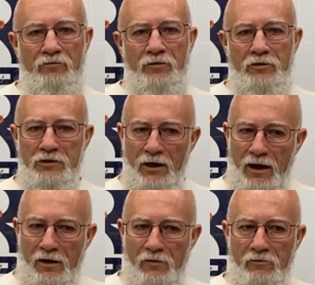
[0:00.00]
There's a
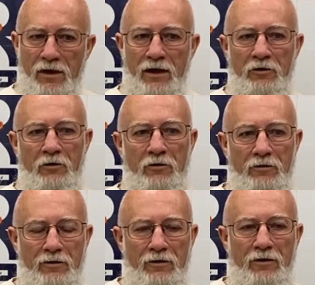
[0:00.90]
lot of metal.
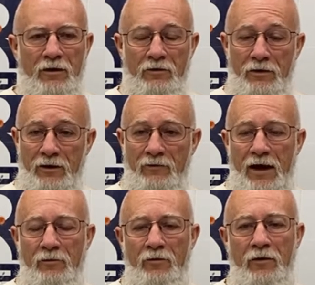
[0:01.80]
The
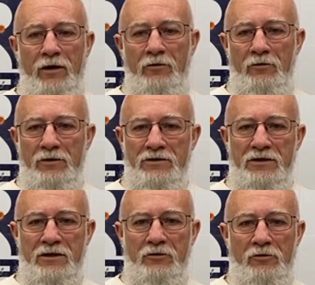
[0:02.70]
evaporator is
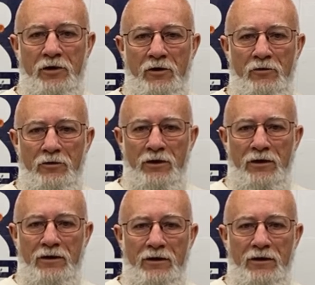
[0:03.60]
nickel coated.